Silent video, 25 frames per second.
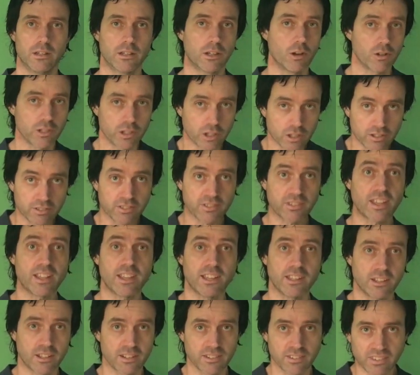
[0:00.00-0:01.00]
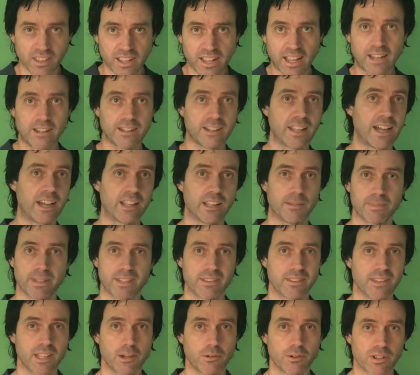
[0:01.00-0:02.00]
God, you can say it out loud. I
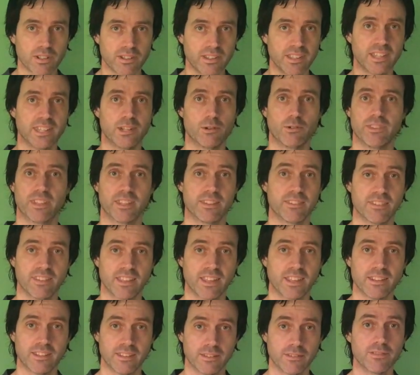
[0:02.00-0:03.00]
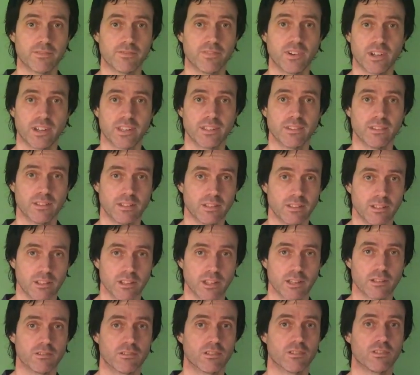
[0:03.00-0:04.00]
mean, no one can hear you on the internet, it's fine. You
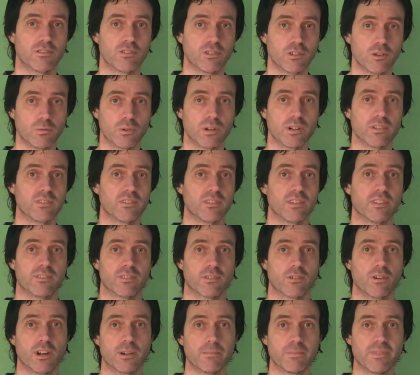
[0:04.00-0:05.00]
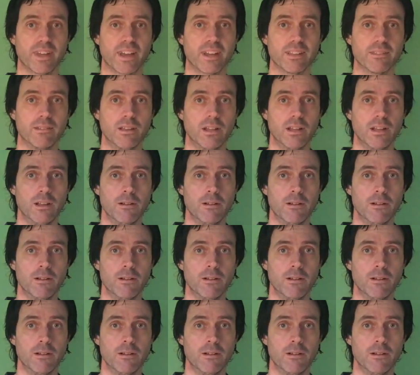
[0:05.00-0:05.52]
know, just two words to describe that.